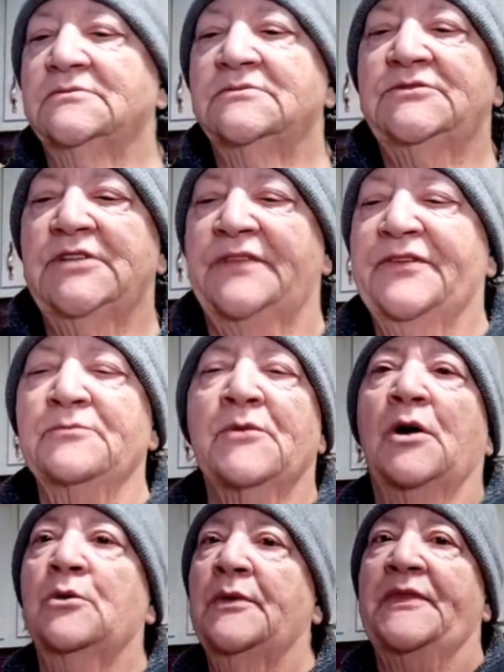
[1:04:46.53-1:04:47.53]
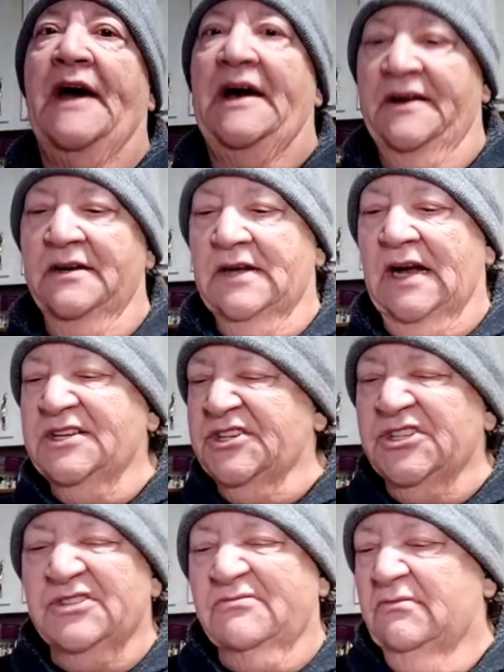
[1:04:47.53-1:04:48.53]
nothing wrong with that. I
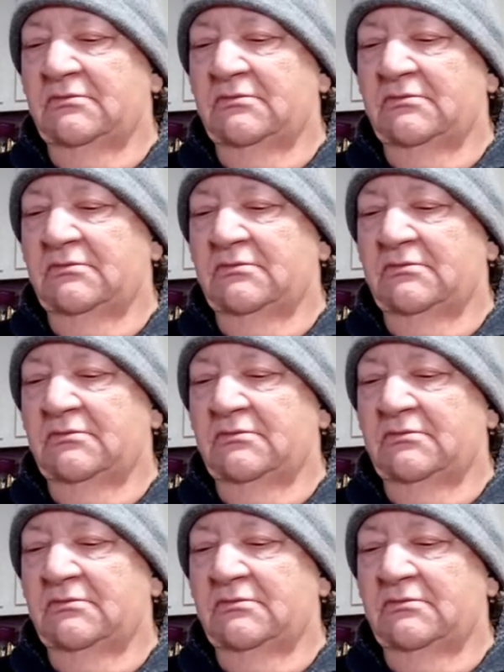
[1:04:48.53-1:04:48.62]
just